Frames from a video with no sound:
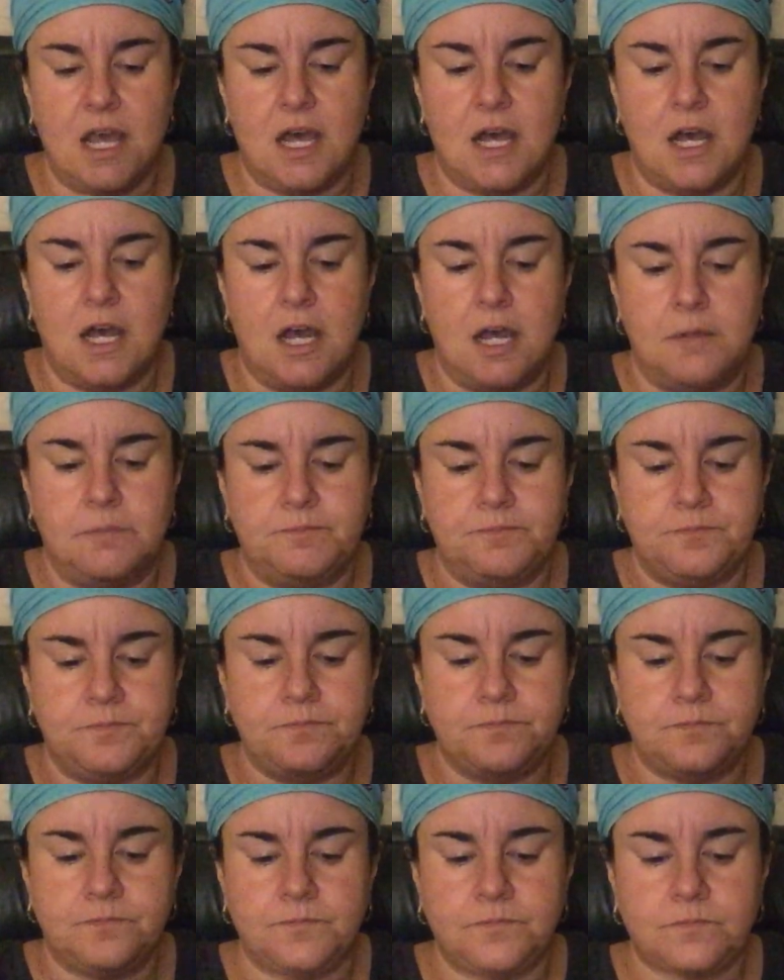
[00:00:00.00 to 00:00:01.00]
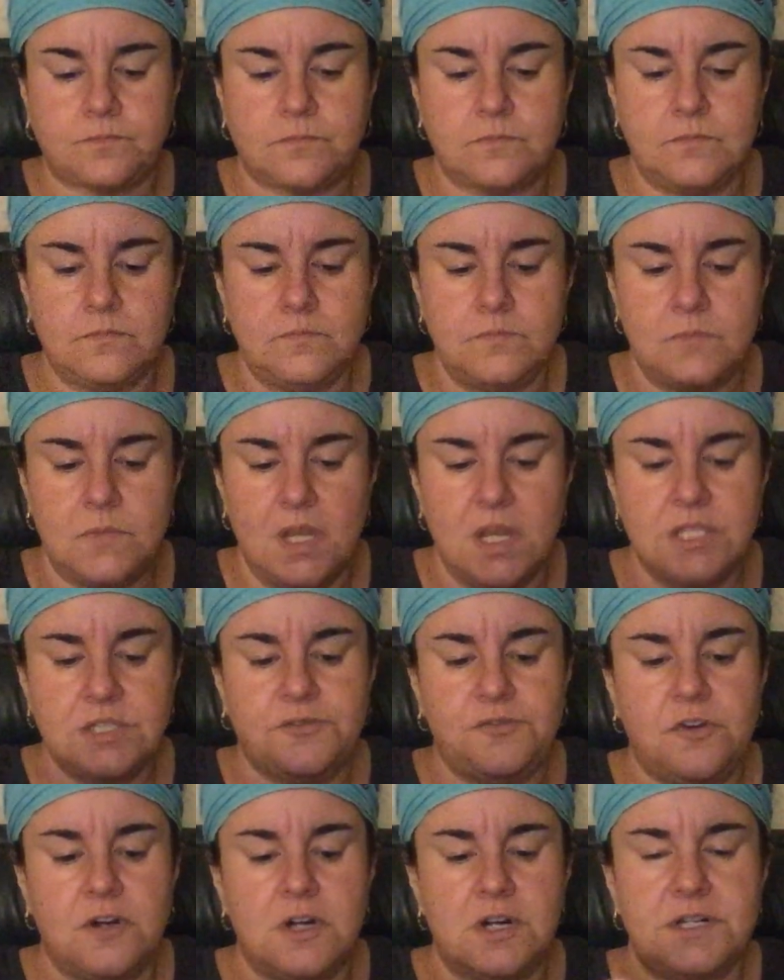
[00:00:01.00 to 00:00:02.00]
As
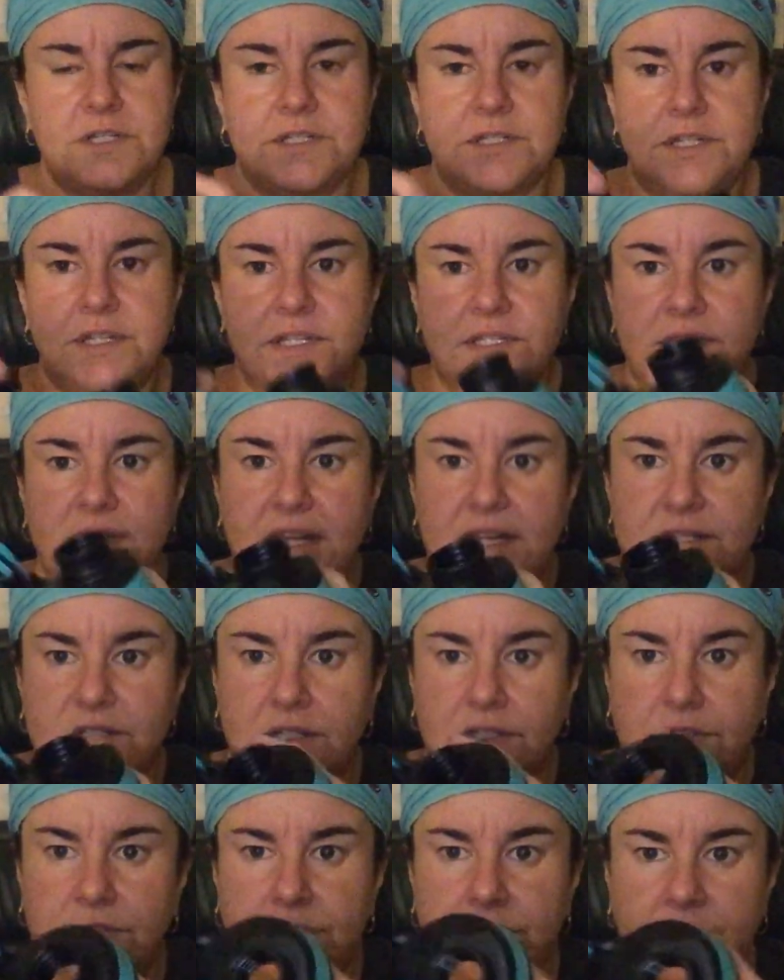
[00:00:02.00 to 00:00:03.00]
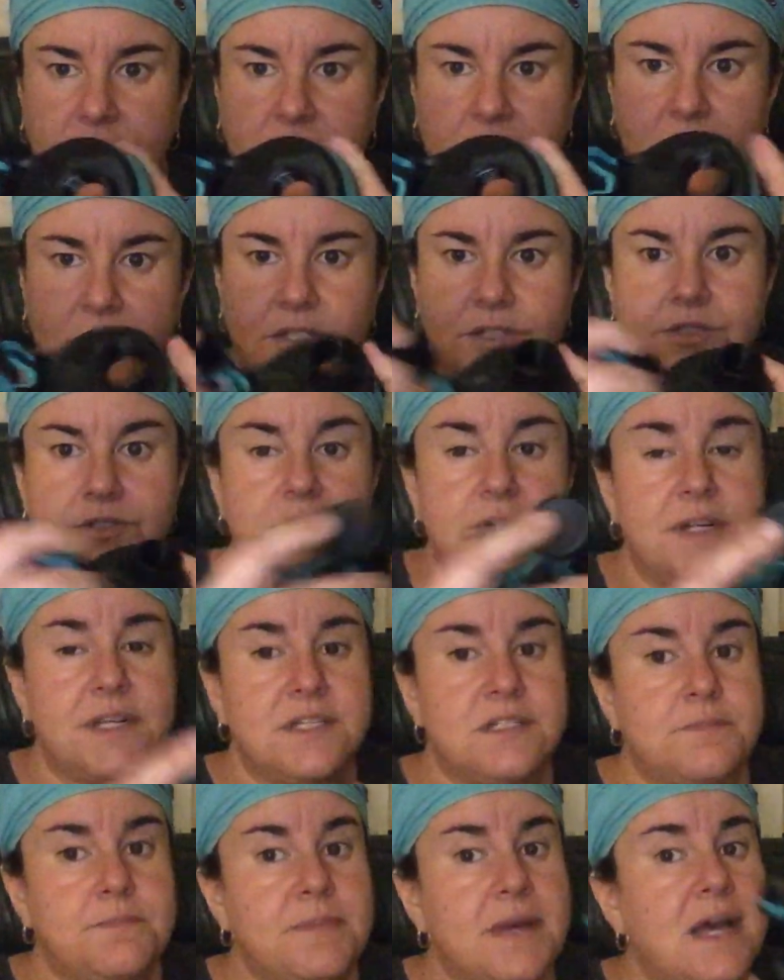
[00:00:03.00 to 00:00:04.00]
far as this, it has a good little
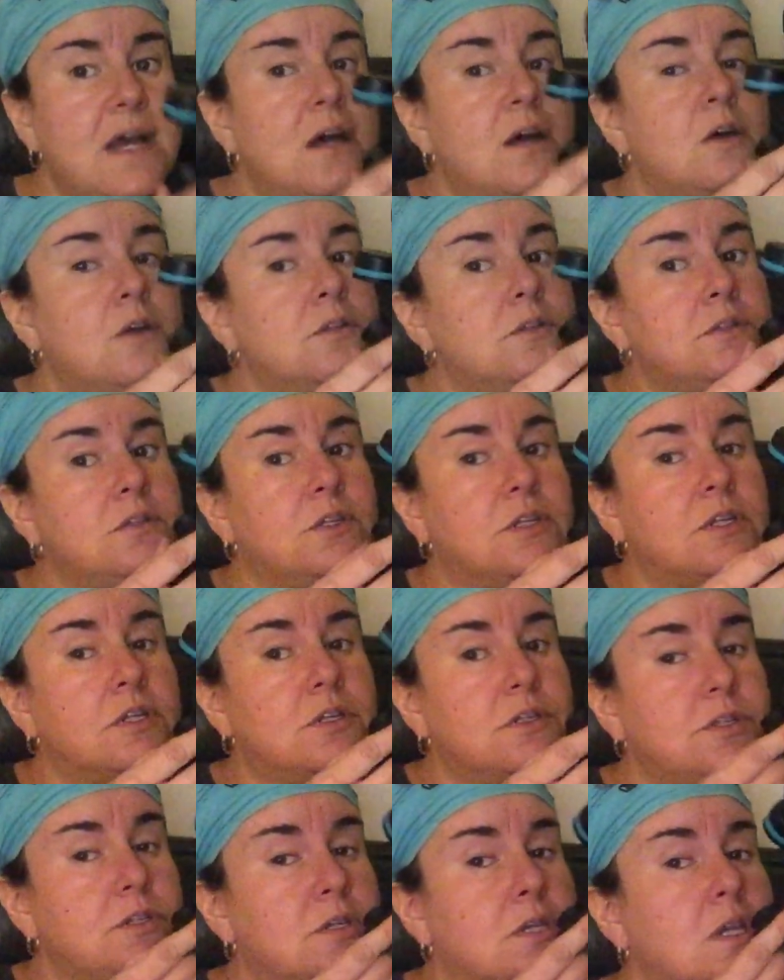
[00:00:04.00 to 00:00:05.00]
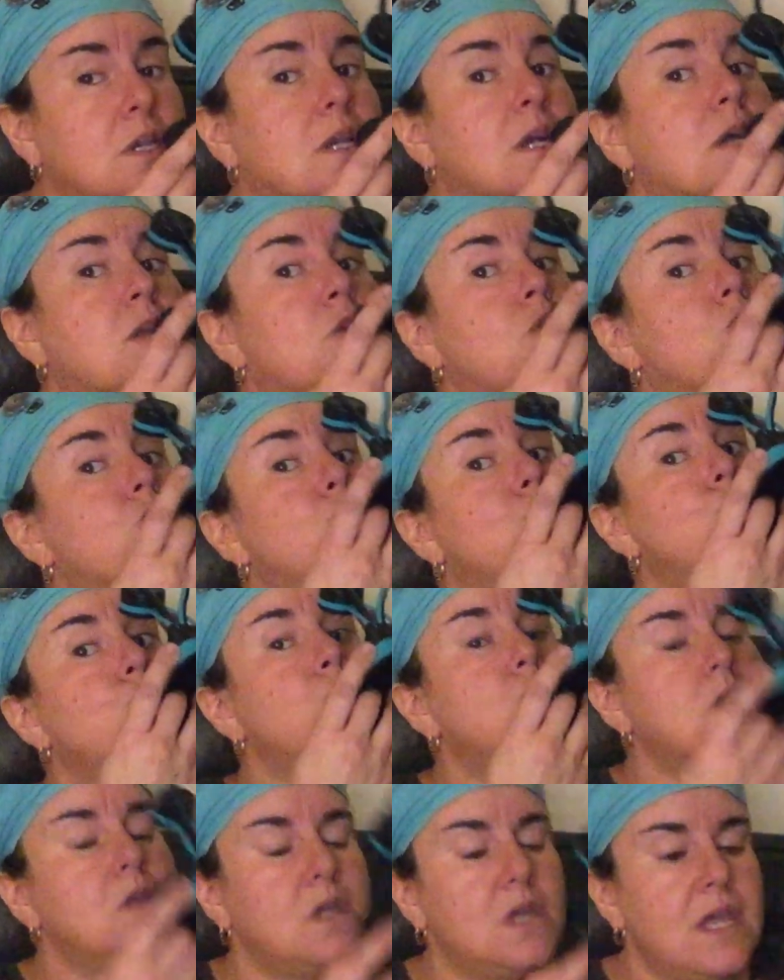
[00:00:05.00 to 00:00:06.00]
drink spout, you know, you can kind of,
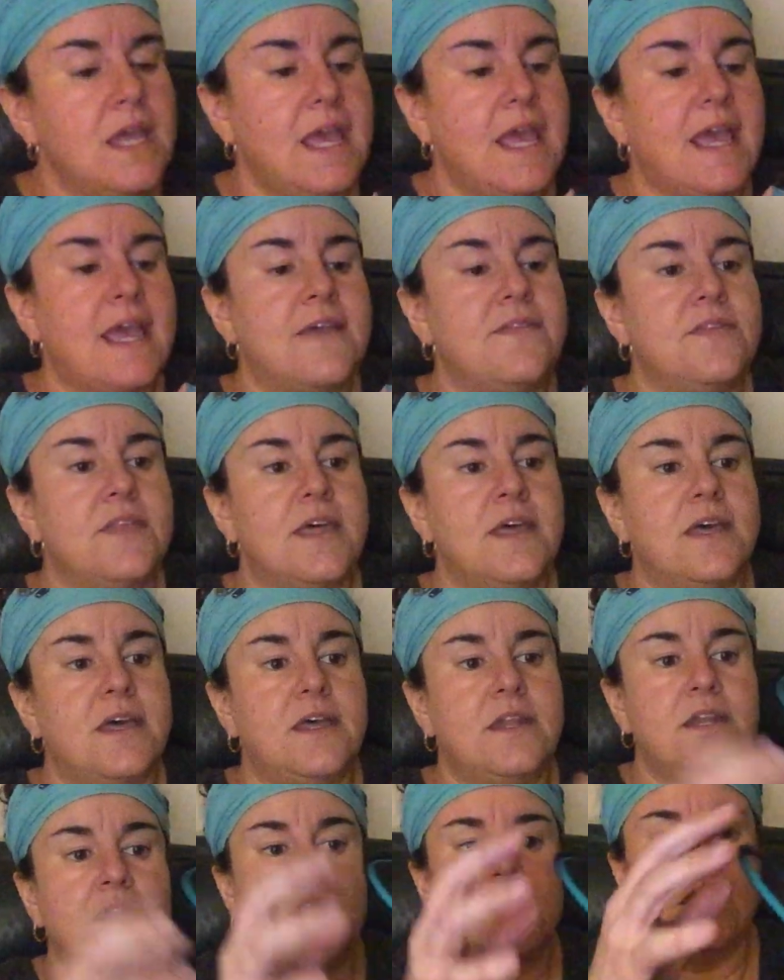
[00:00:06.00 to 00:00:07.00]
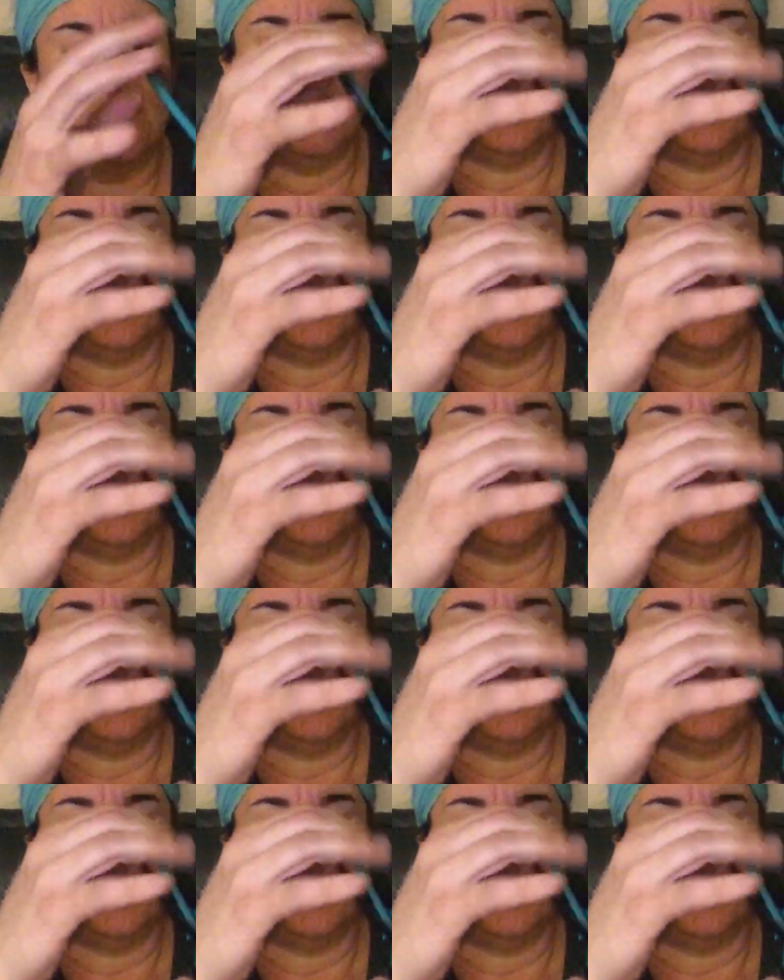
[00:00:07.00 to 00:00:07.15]
and then